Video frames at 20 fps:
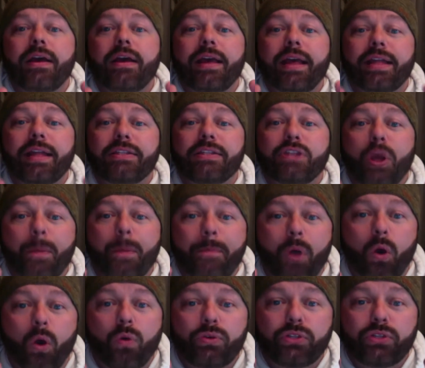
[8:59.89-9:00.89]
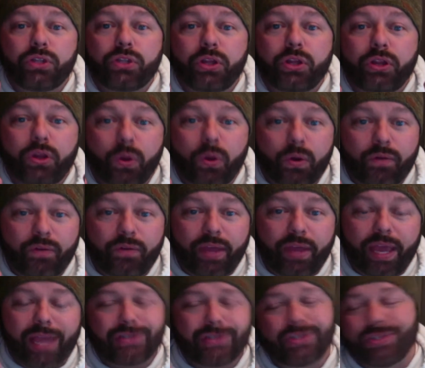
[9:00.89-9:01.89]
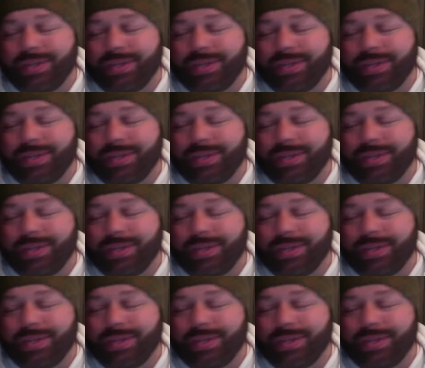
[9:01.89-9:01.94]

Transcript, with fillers: hits post notifications, it